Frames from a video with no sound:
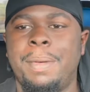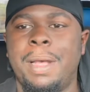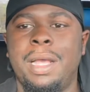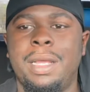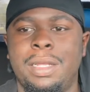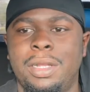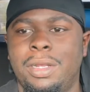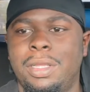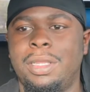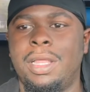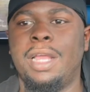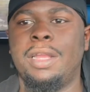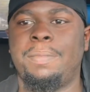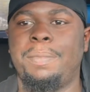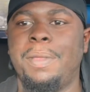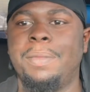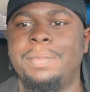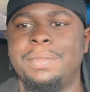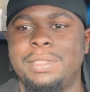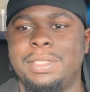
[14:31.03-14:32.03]
I hear a lot of
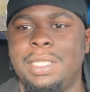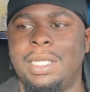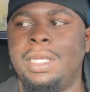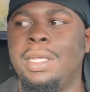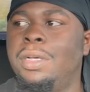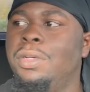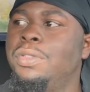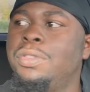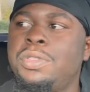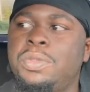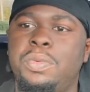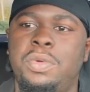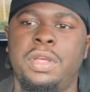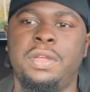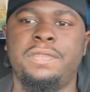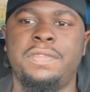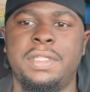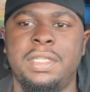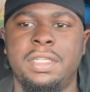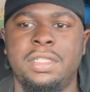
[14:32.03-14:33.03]
people say, oh,
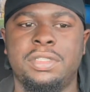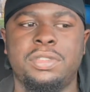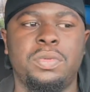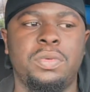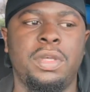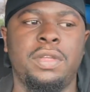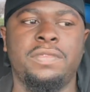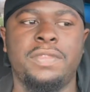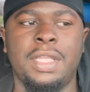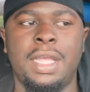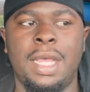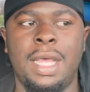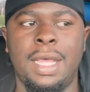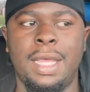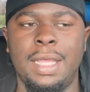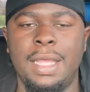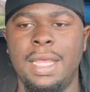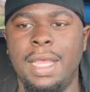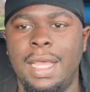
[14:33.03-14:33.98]
Swift this, Swift that.